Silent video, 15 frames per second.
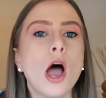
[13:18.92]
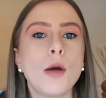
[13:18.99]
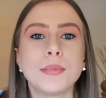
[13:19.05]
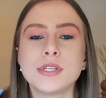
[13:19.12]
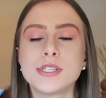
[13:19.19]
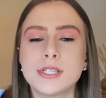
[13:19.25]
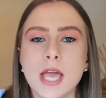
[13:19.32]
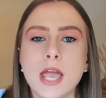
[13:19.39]
I've
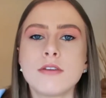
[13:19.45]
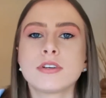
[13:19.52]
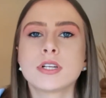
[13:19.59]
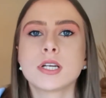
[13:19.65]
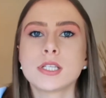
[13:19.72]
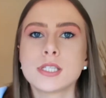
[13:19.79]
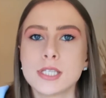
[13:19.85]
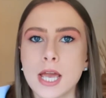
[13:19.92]
been
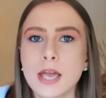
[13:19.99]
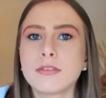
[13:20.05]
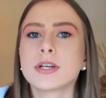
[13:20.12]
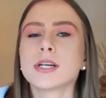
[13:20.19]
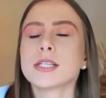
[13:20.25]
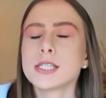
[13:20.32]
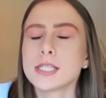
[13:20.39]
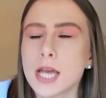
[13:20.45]
saving and
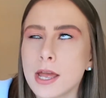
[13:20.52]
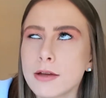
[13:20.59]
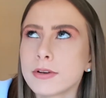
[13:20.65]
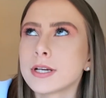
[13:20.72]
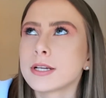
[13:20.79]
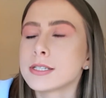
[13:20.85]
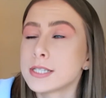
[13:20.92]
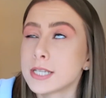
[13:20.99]
saving and
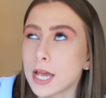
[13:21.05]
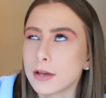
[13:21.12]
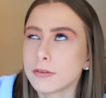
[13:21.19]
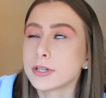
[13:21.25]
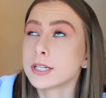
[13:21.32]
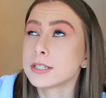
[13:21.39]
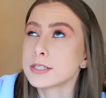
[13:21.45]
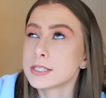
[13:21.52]
saving and
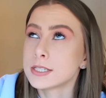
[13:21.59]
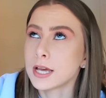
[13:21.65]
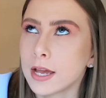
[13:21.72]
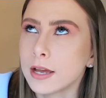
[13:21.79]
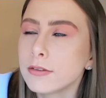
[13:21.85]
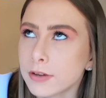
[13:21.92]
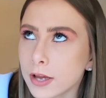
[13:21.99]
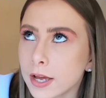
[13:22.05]
saving and
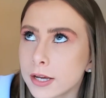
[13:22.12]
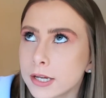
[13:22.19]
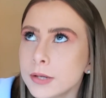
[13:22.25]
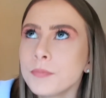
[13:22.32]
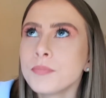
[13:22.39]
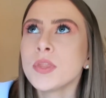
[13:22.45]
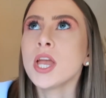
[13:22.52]
saving.